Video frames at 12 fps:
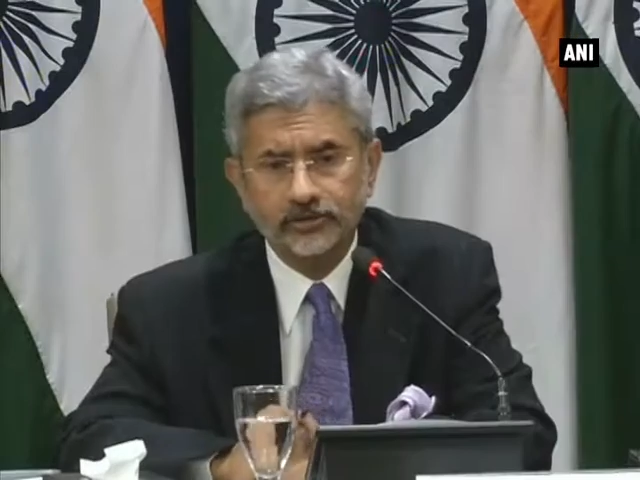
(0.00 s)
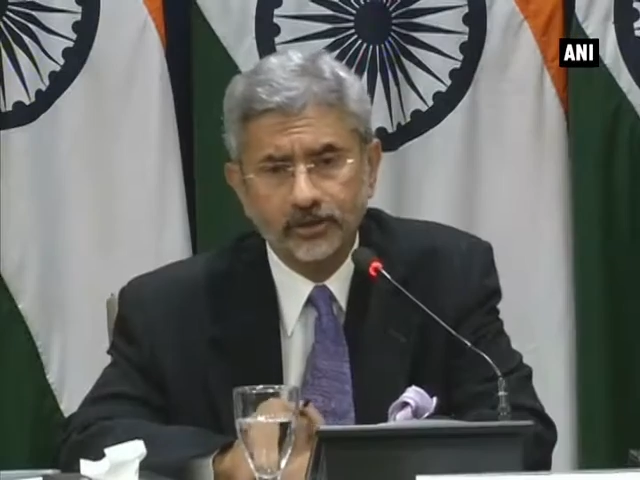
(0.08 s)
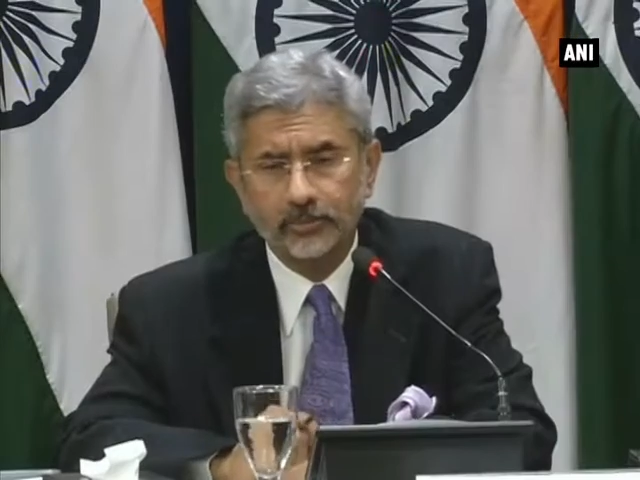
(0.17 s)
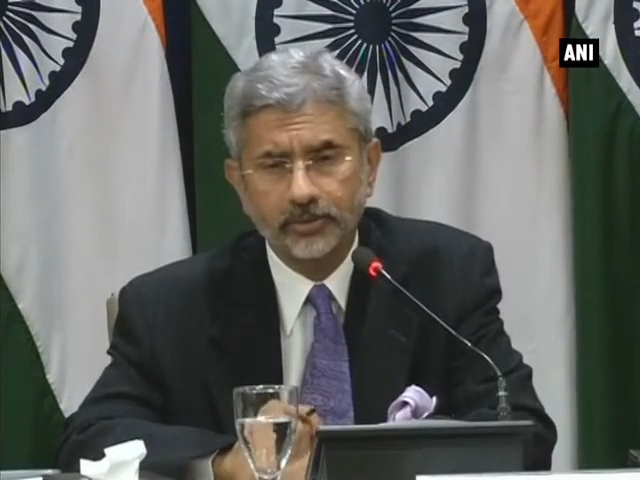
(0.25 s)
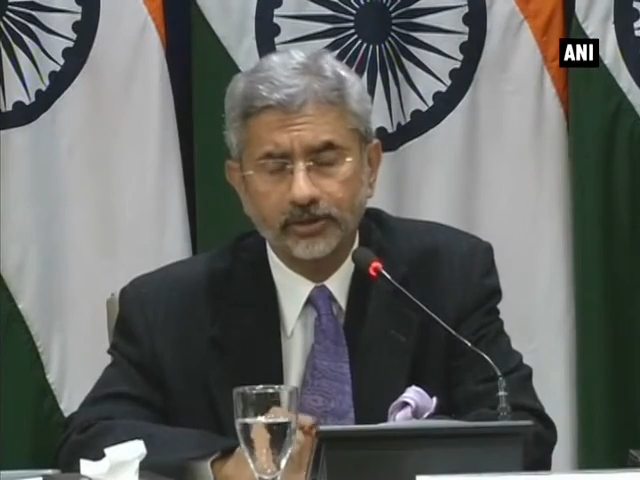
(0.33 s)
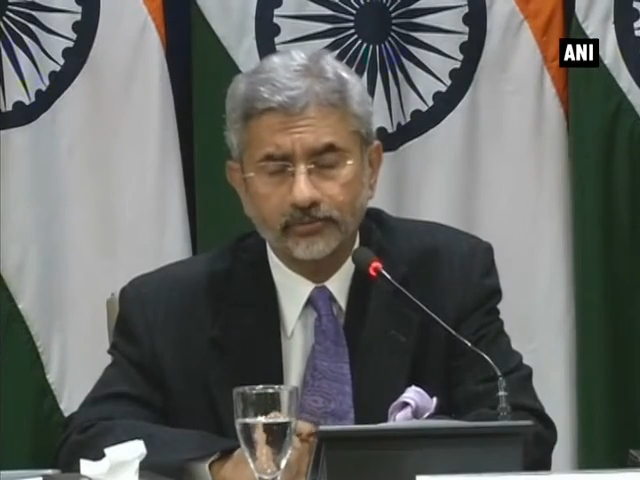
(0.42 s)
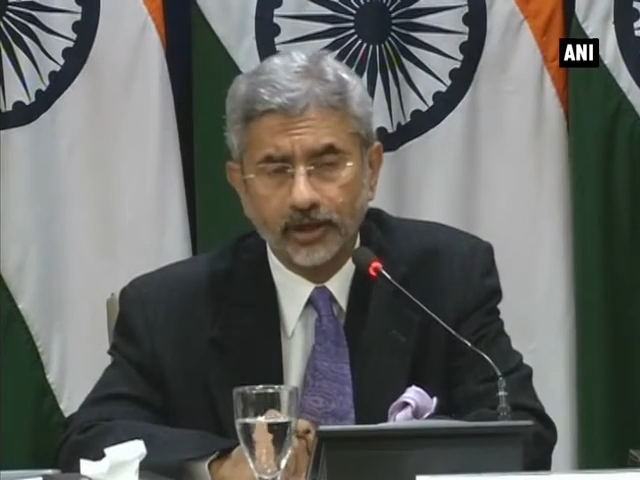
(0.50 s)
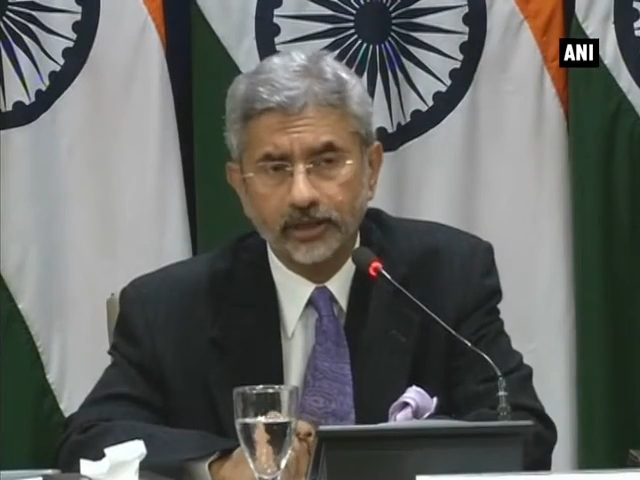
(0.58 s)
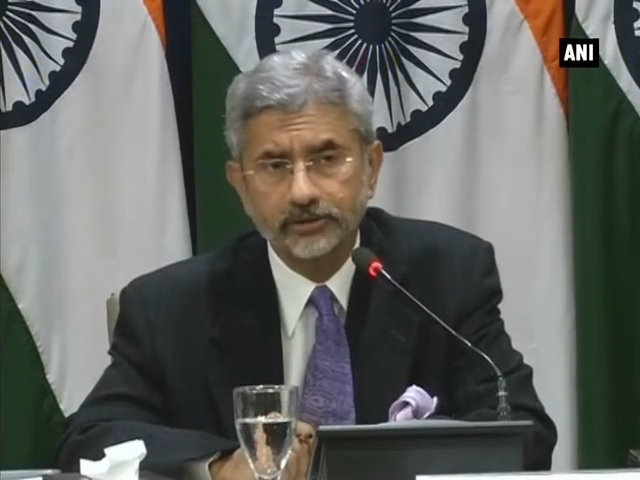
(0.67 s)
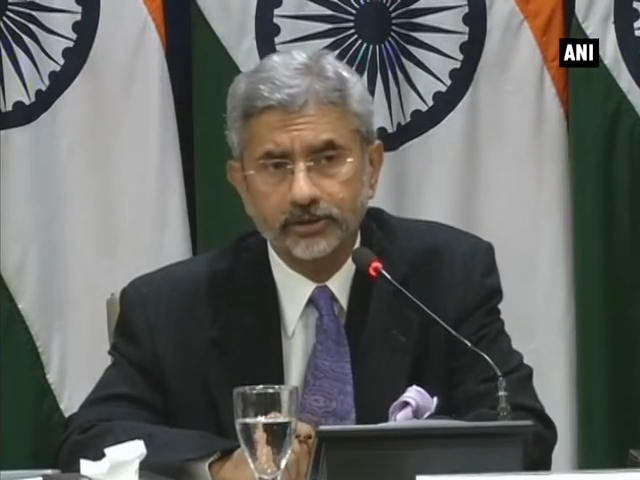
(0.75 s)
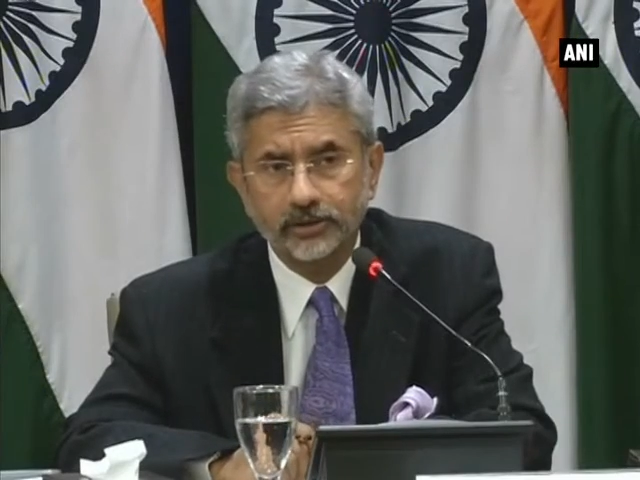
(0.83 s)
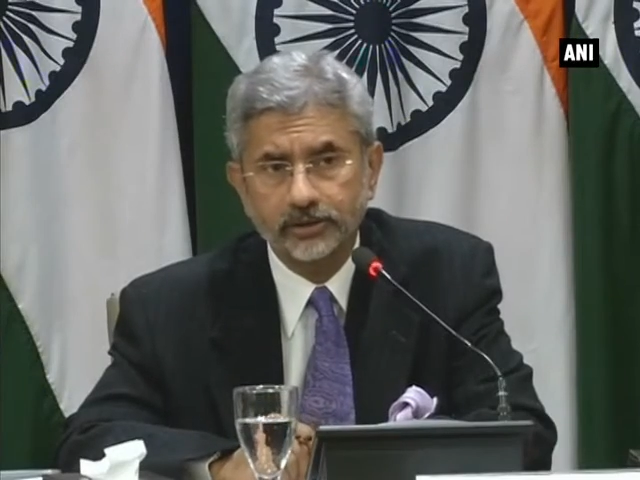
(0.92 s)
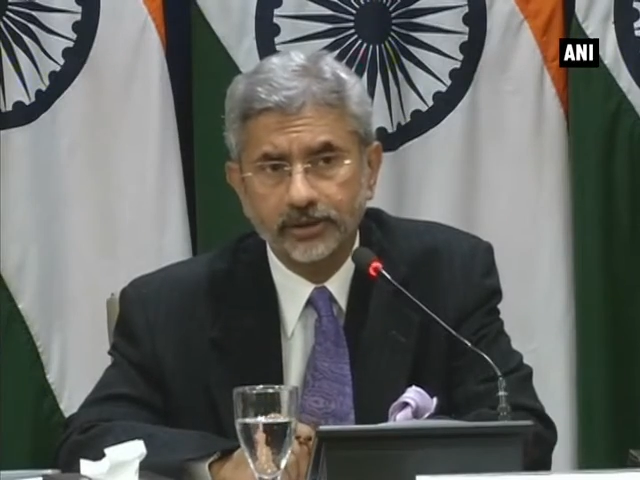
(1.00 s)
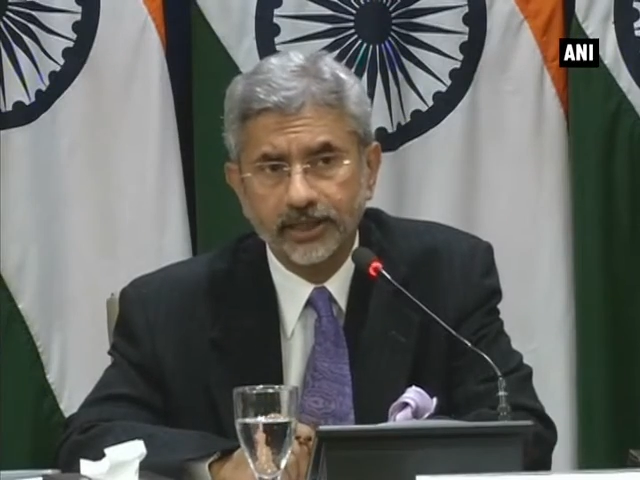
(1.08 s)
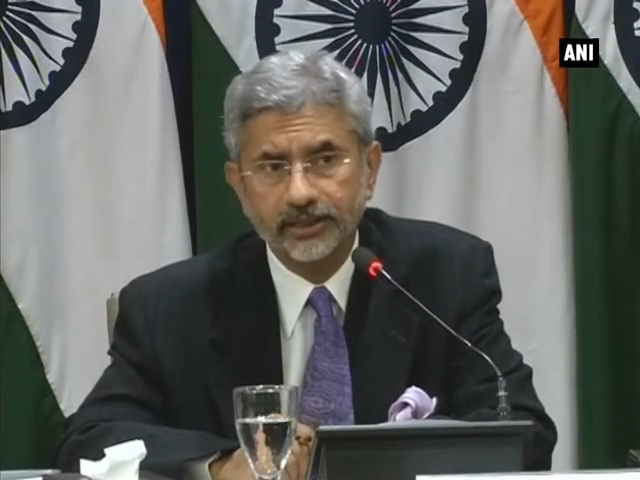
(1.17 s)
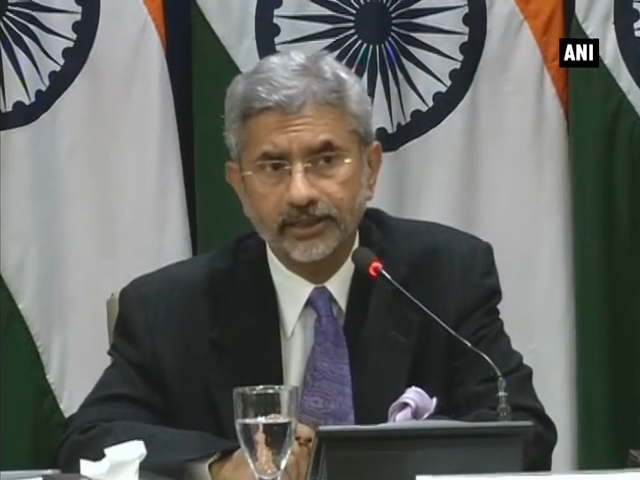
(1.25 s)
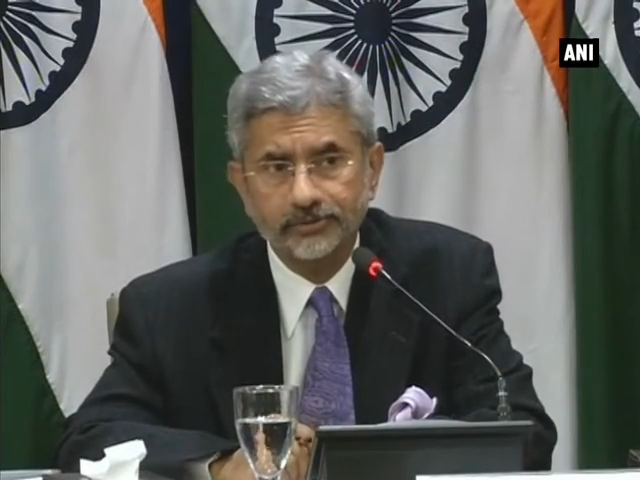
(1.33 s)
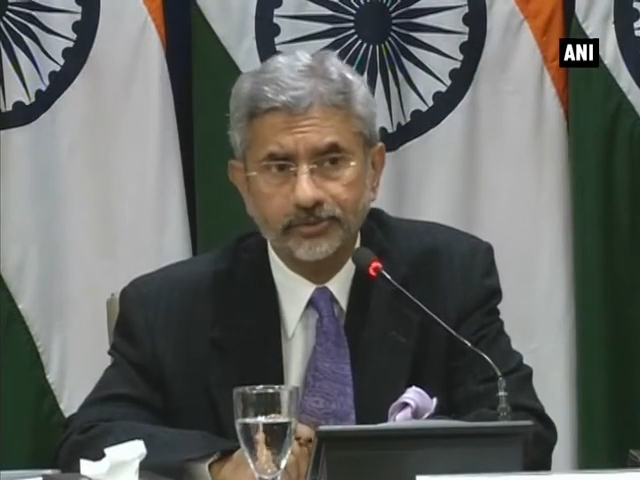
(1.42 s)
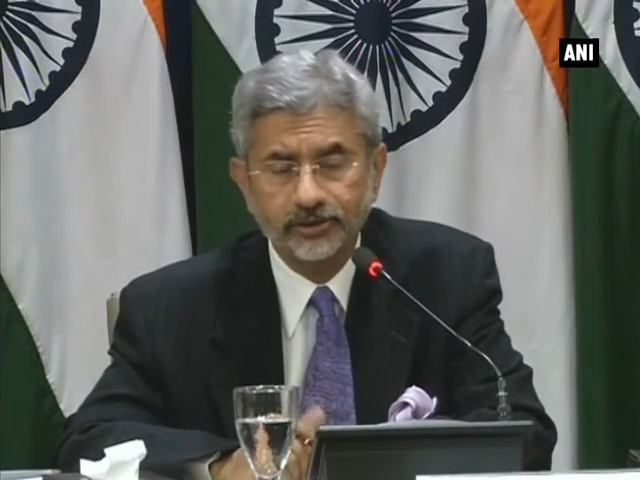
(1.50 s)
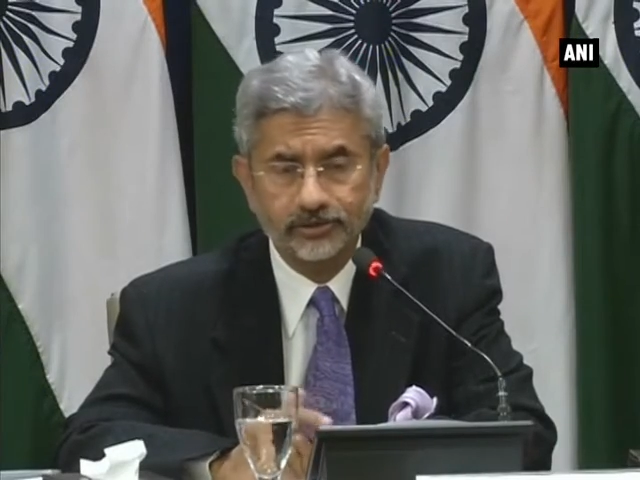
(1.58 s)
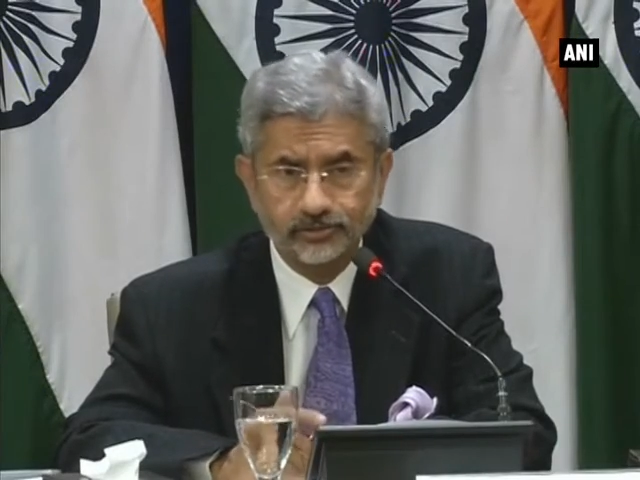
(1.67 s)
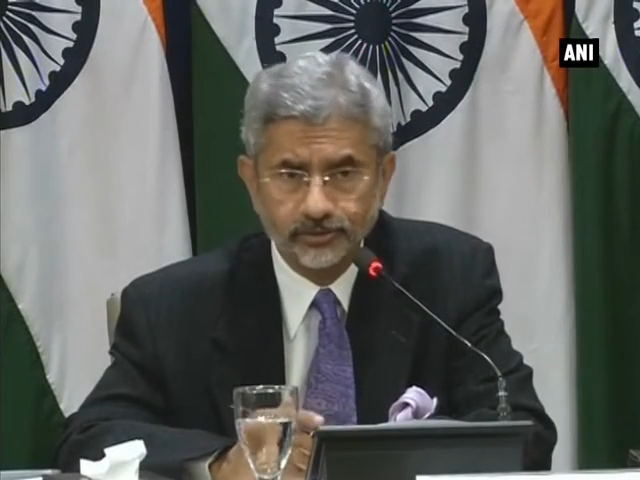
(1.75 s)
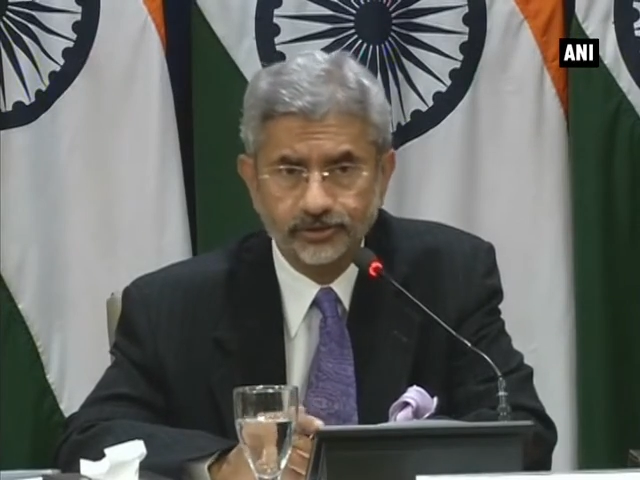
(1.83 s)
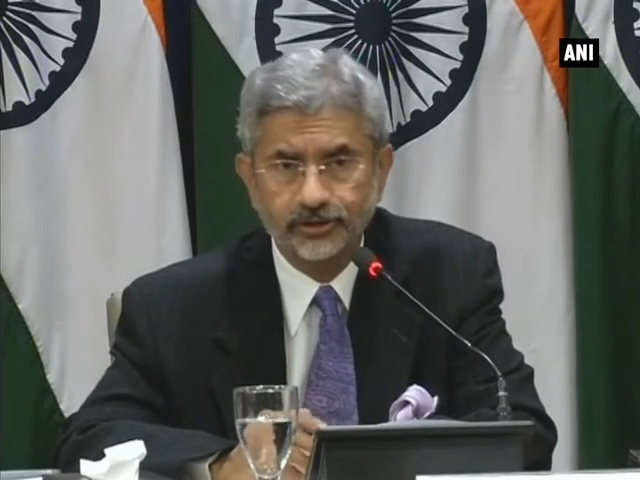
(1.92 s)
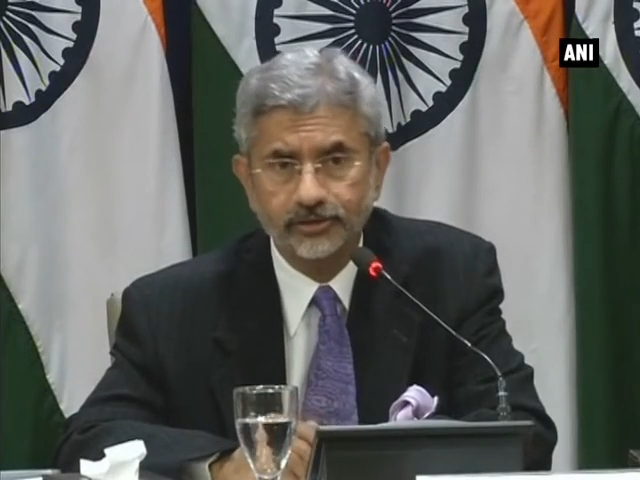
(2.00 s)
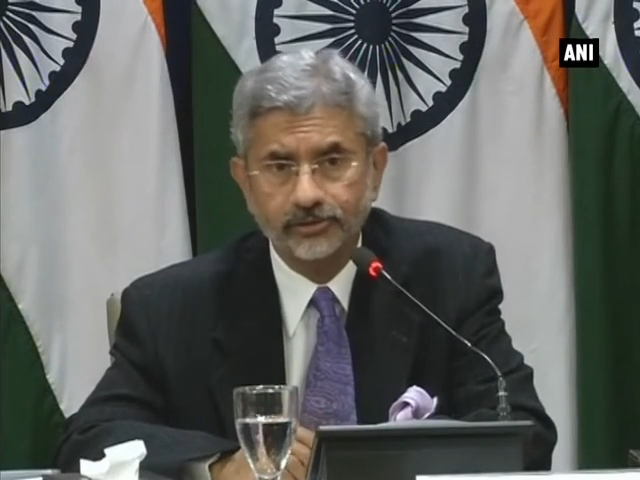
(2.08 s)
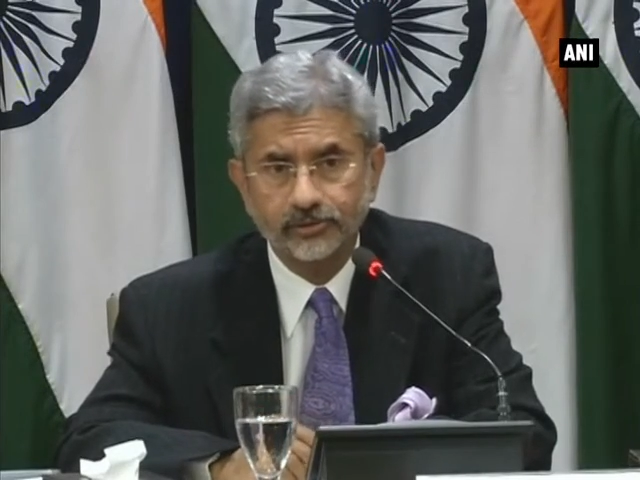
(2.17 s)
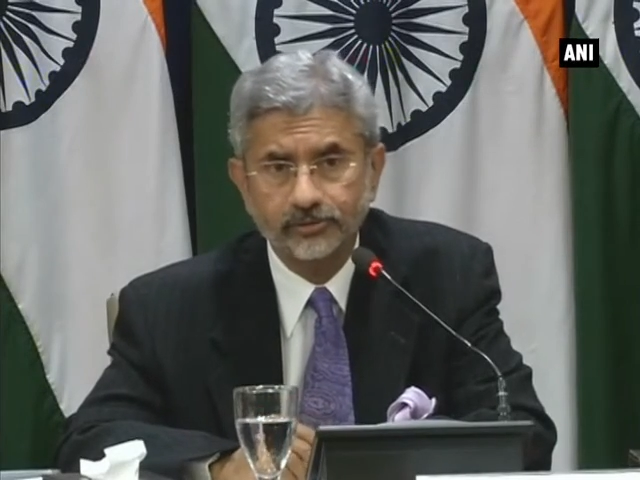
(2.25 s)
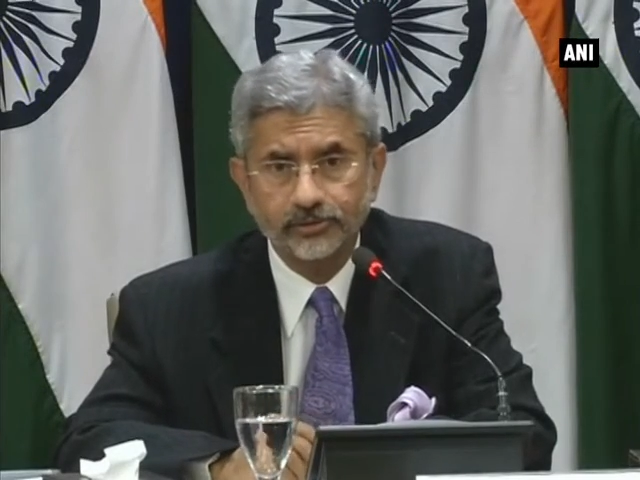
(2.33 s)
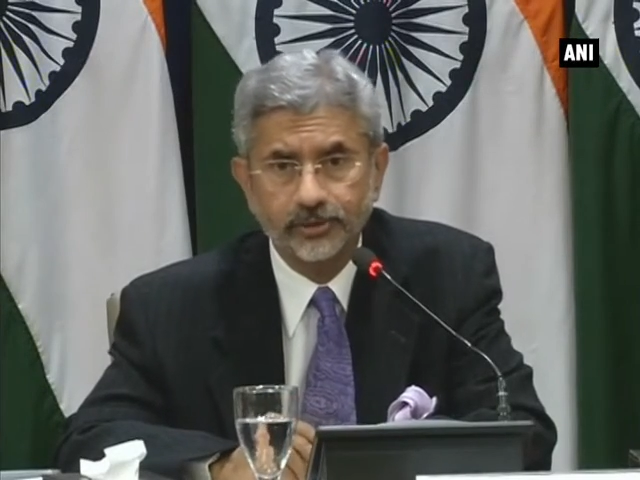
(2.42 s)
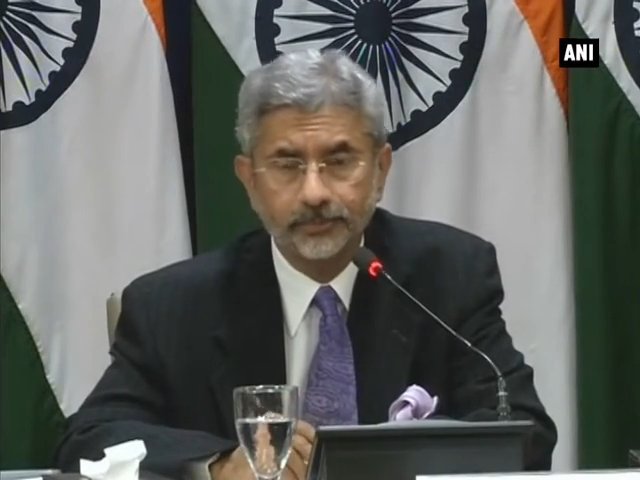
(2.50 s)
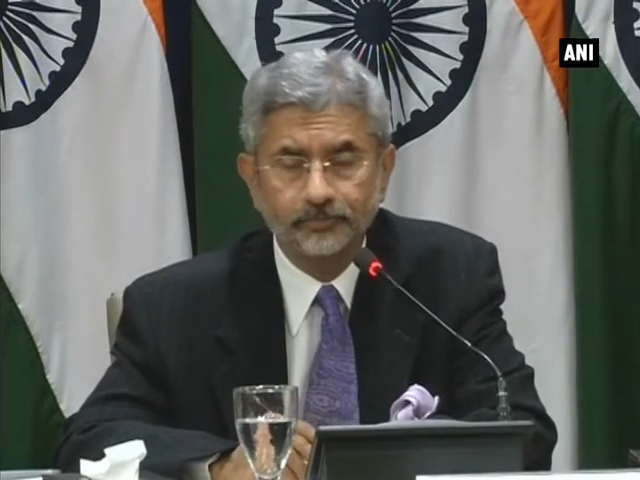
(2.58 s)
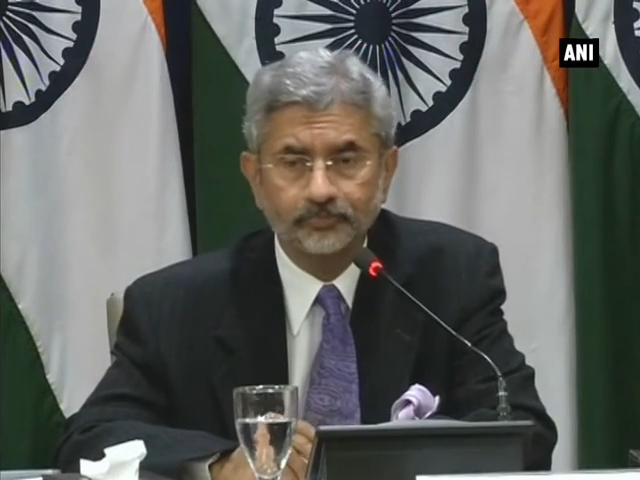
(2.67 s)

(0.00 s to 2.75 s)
a number of other engagements which include